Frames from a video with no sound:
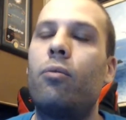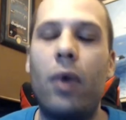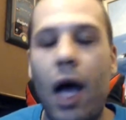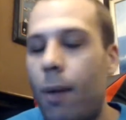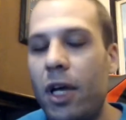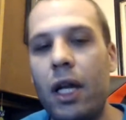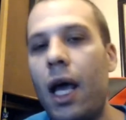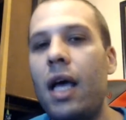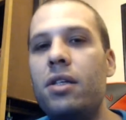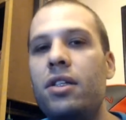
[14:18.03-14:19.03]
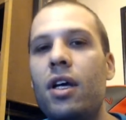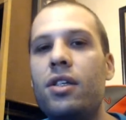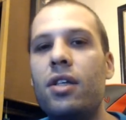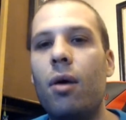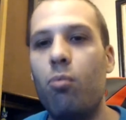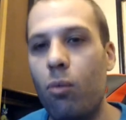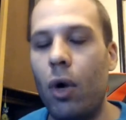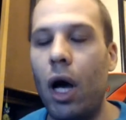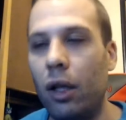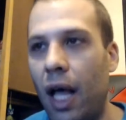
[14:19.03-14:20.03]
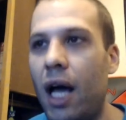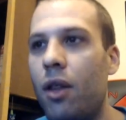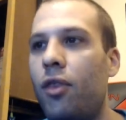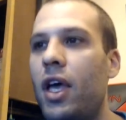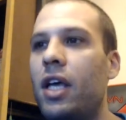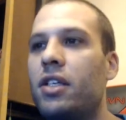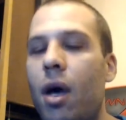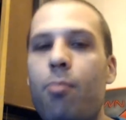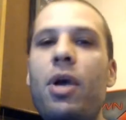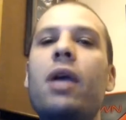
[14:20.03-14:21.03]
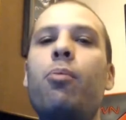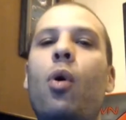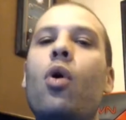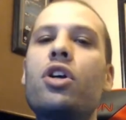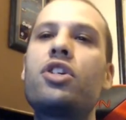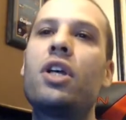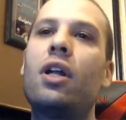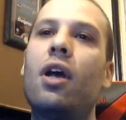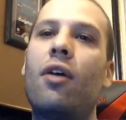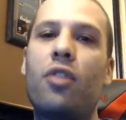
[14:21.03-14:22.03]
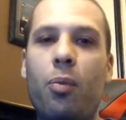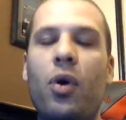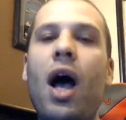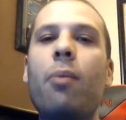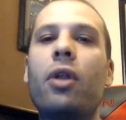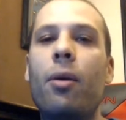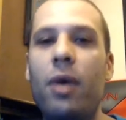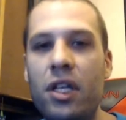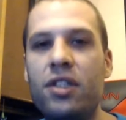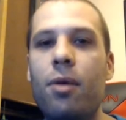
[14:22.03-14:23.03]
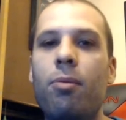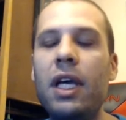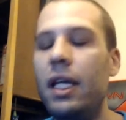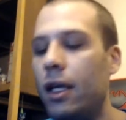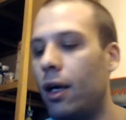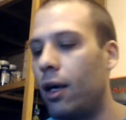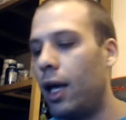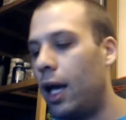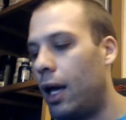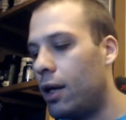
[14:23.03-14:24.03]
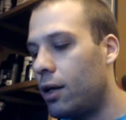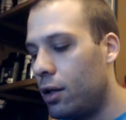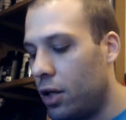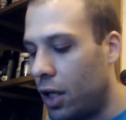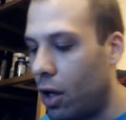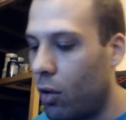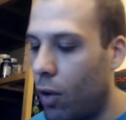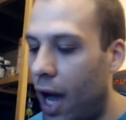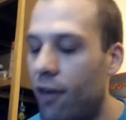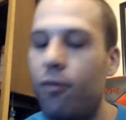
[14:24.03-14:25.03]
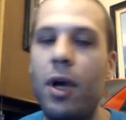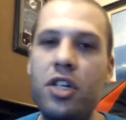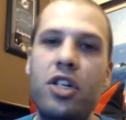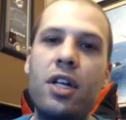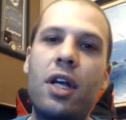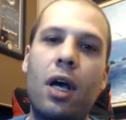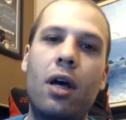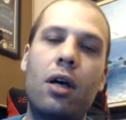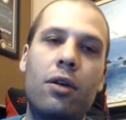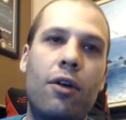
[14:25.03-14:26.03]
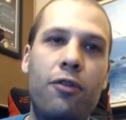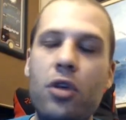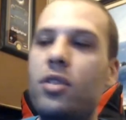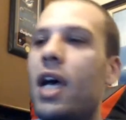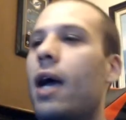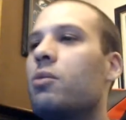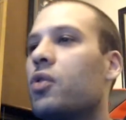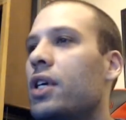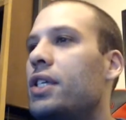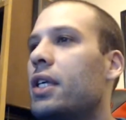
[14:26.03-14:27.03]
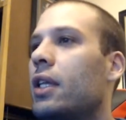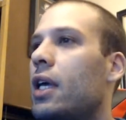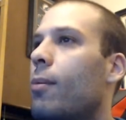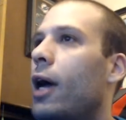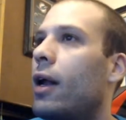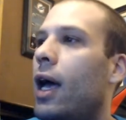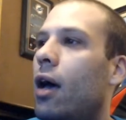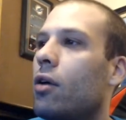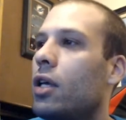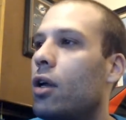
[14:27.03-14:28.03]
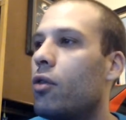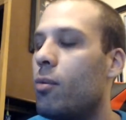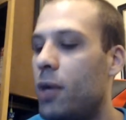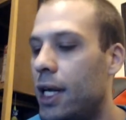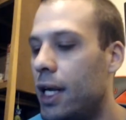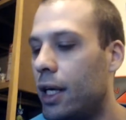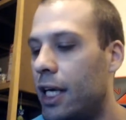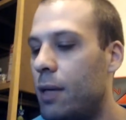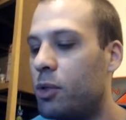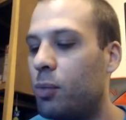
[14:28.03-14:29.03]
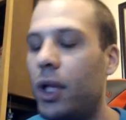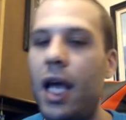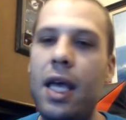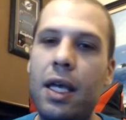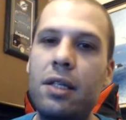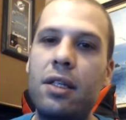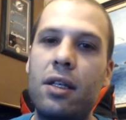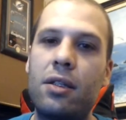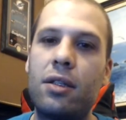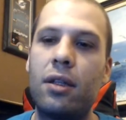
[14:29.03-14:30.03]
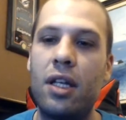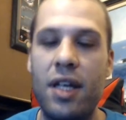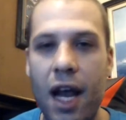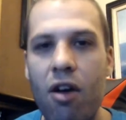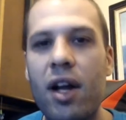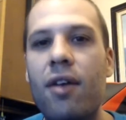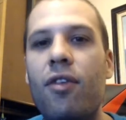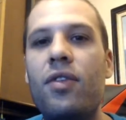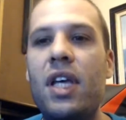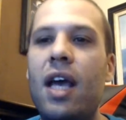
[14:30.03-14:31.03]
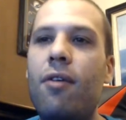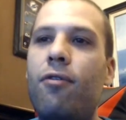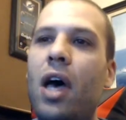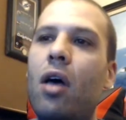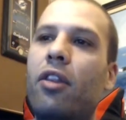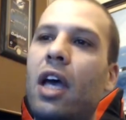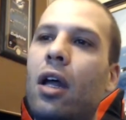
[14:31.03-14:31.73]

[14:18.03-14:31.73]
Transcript: I mean, as does a lot of things, a big portion of the problem is the media. And, you know, I've mentioned it a few times recently about how, you know, the media keeps playing into this, the narrative of the NFL that,